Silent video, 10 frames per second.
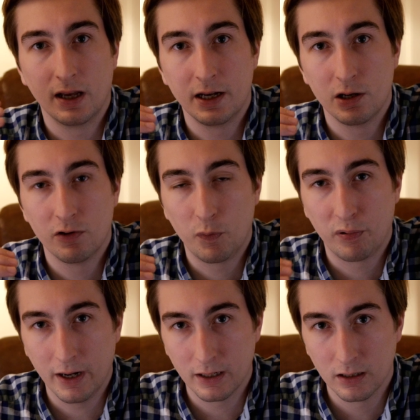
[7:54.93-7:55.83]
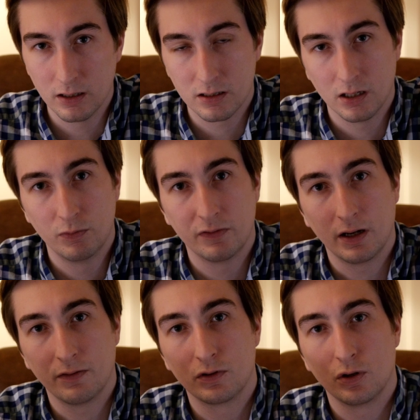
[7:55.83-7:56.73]
the idea of a predicate, and we've
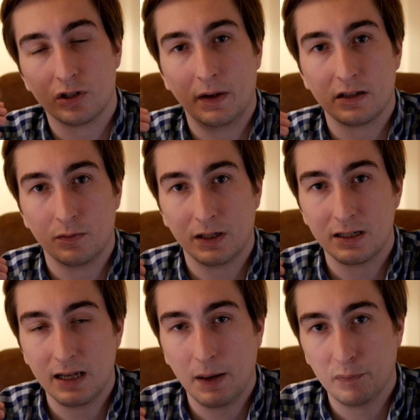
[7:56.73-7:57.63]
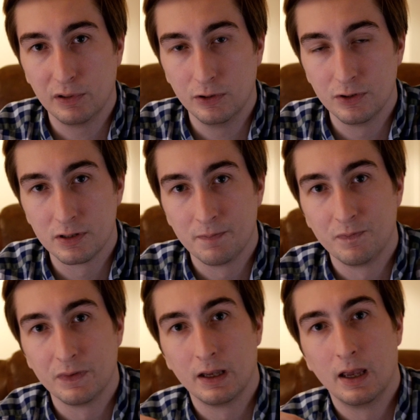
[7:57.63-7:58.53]
kind of talked about some examples.
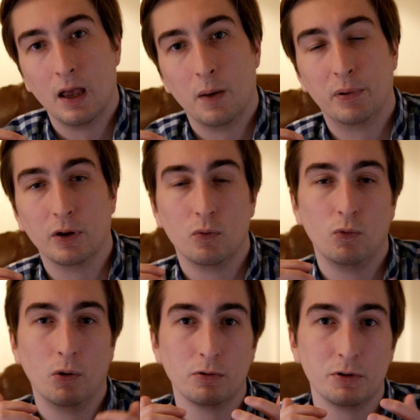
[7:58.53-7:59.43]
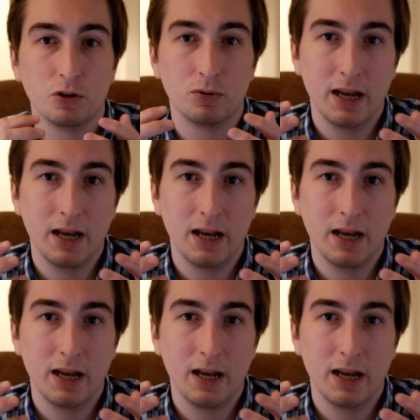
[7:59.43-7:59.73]
But what would we do